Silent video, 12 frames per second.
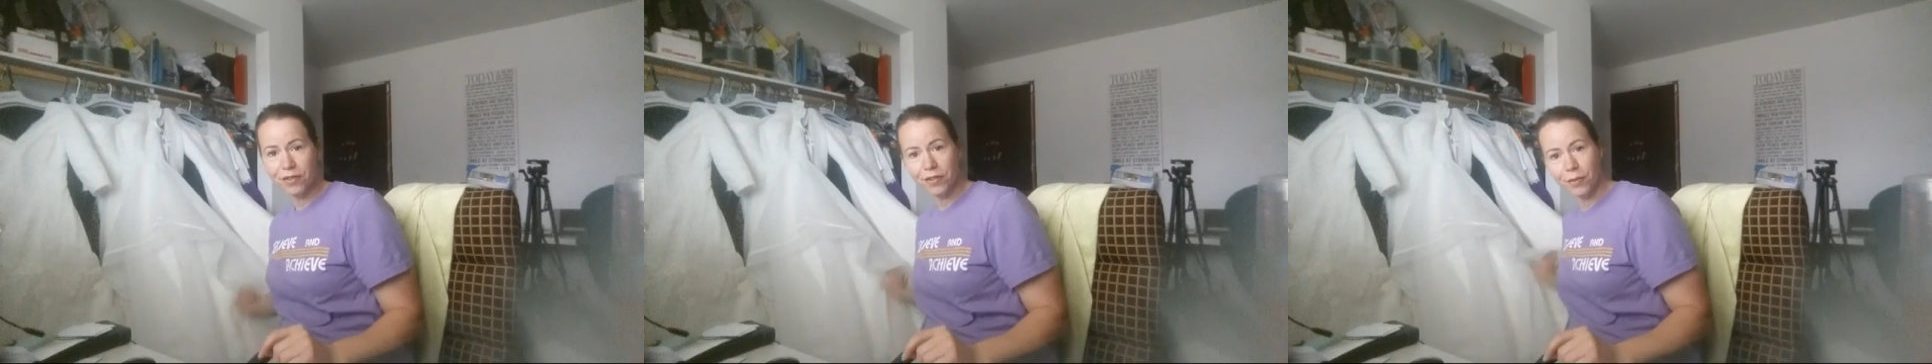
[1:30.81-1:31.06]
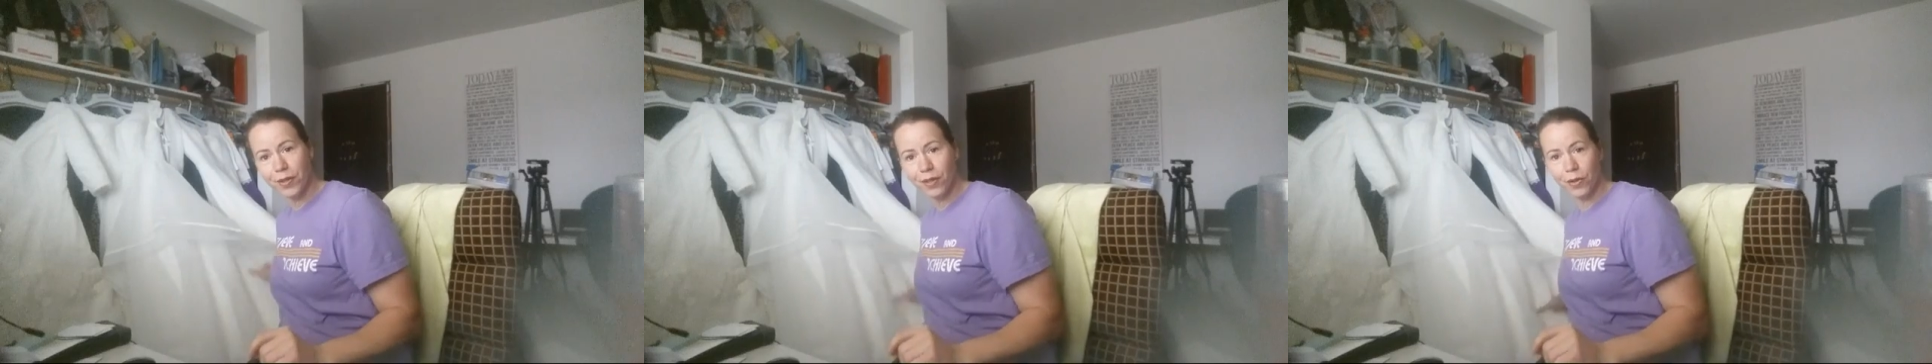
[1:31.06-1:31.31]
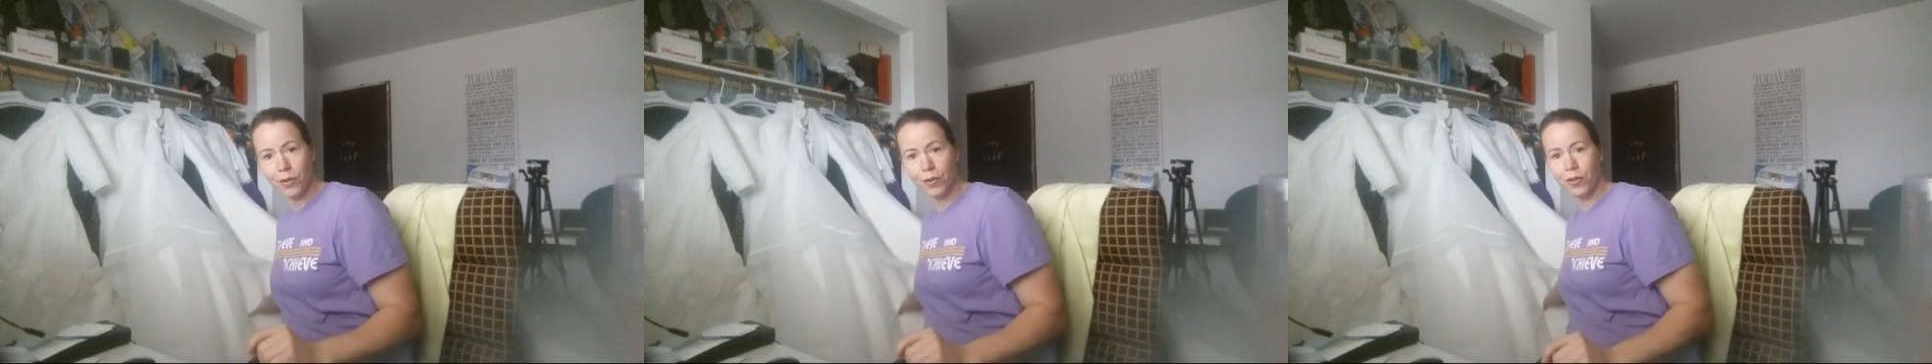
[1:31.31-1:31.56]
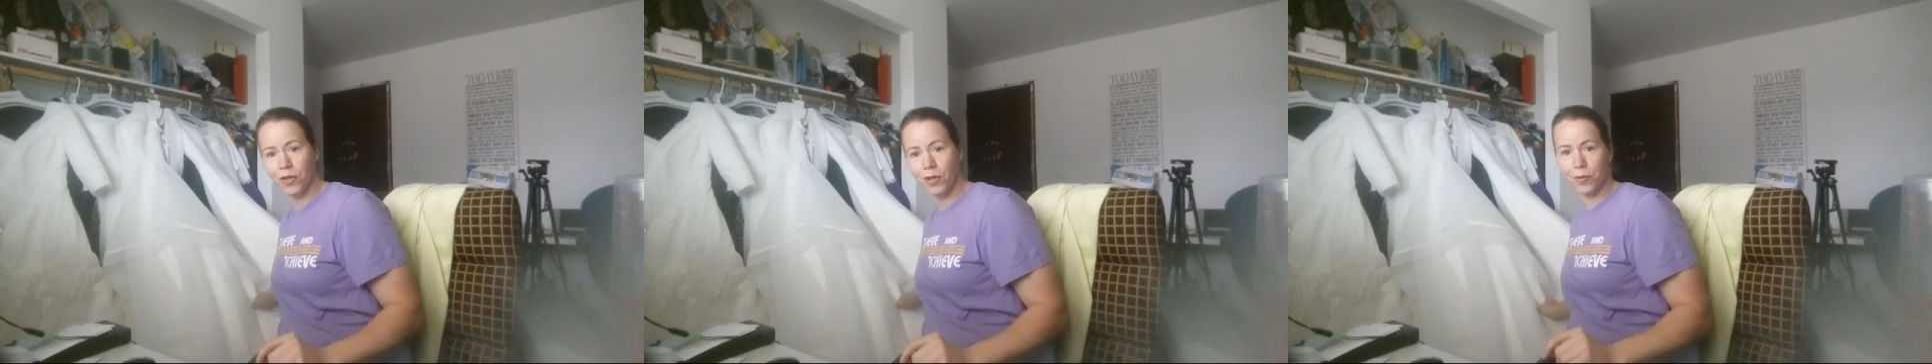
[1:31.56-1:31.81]
from a
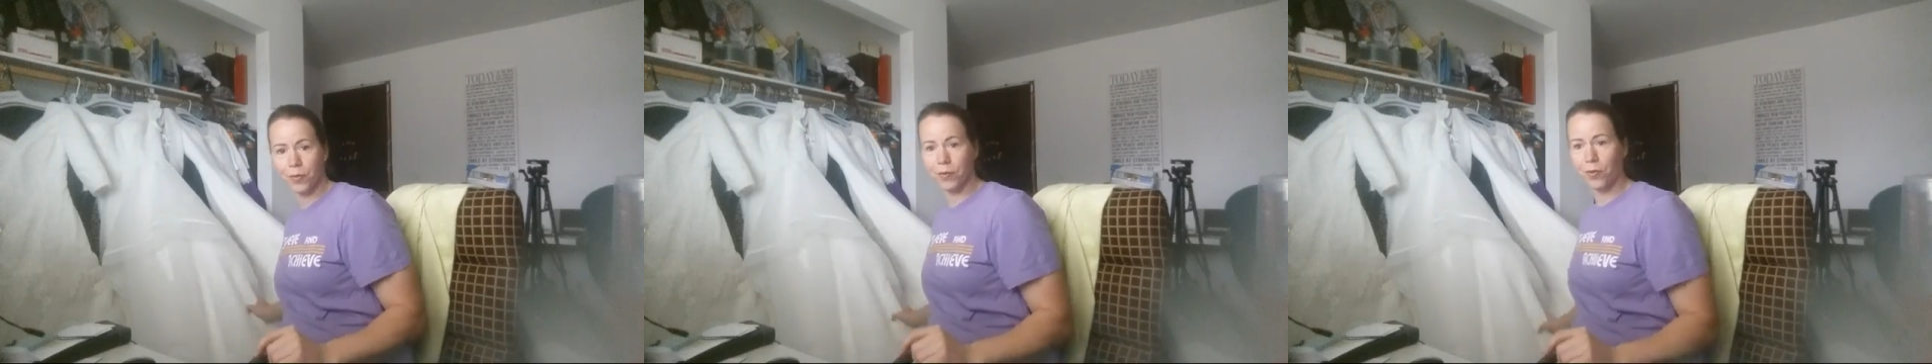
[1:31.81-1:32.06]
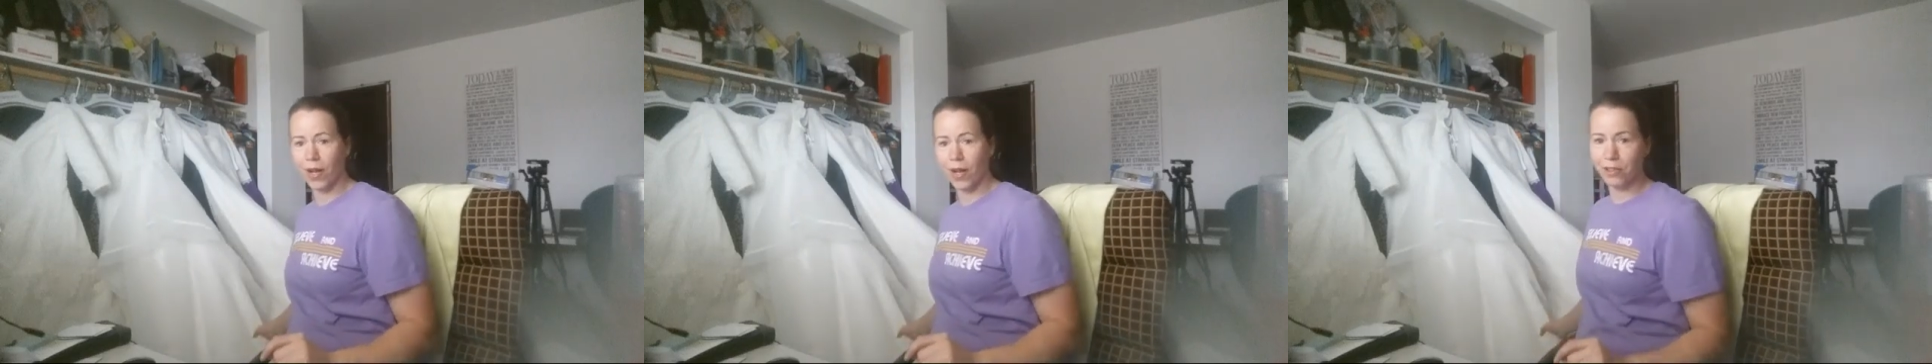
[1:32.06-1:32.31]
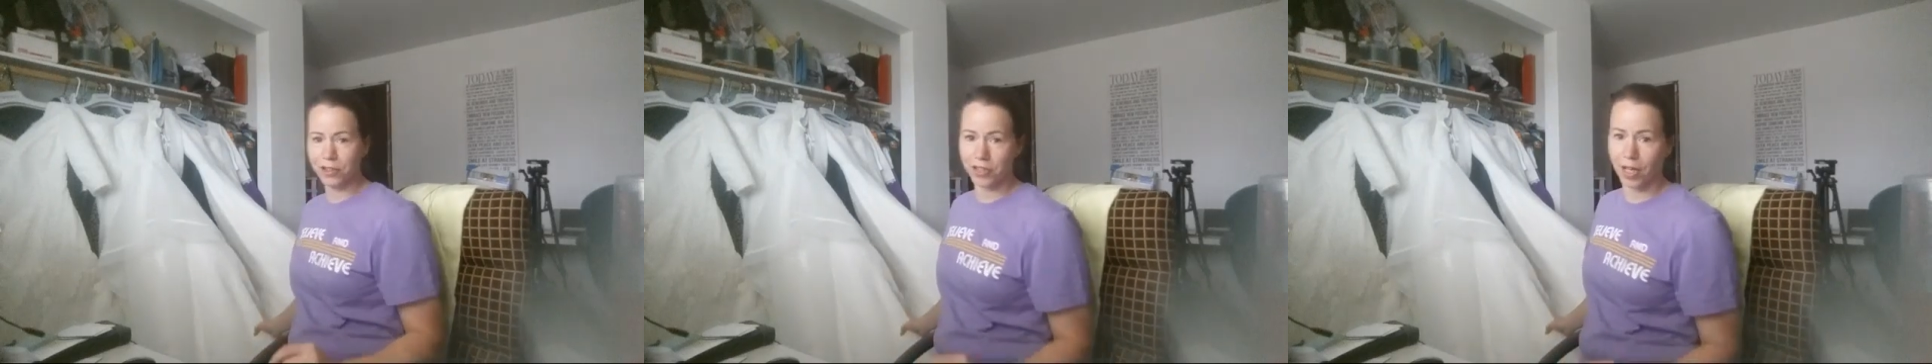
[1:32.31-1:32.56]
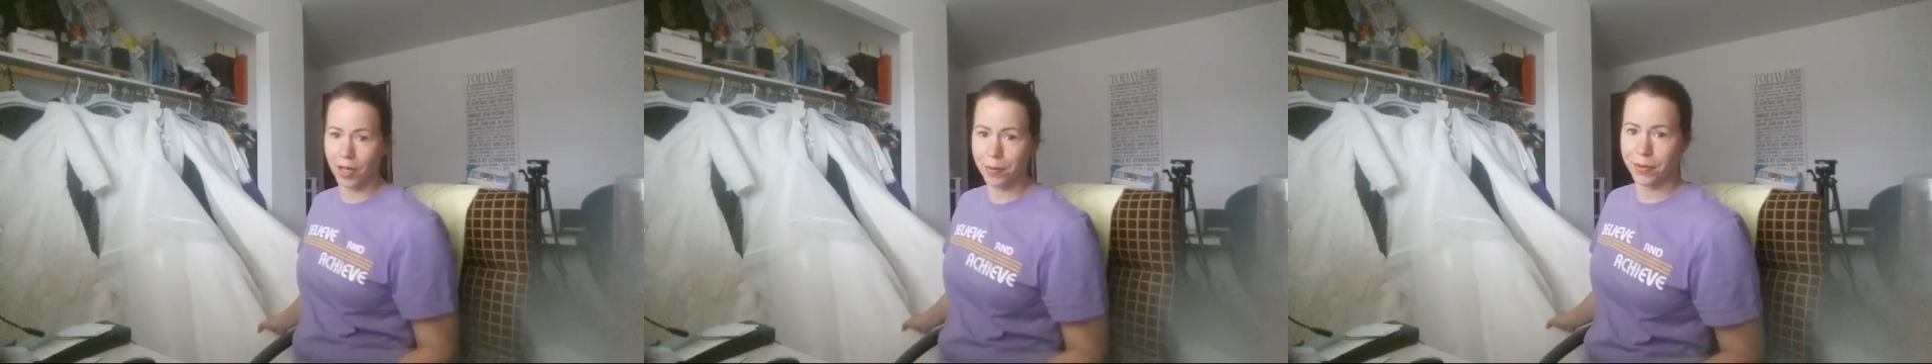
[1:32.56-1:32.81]
local bridal
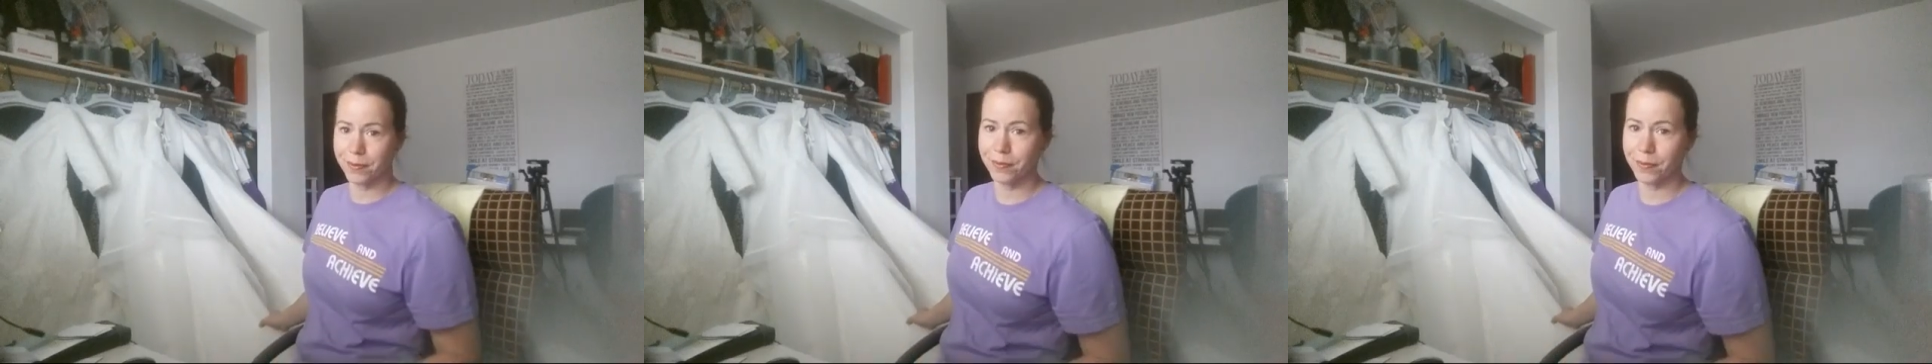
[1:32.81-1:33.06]
shop.